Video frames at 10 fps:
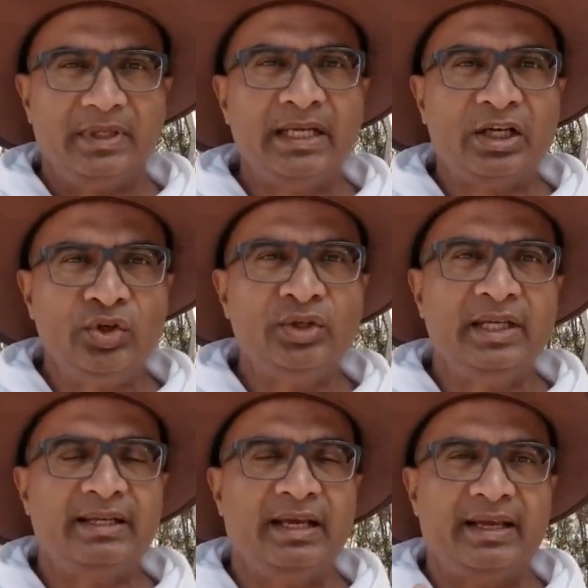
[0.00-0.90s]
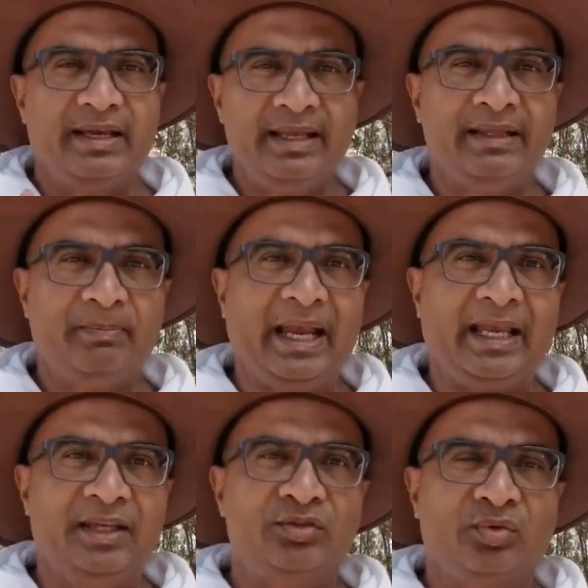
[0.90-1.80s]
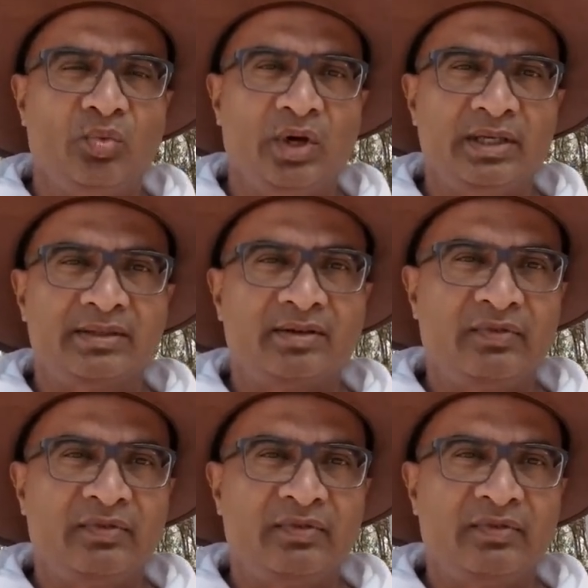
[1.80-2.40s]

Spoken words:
Included in the package was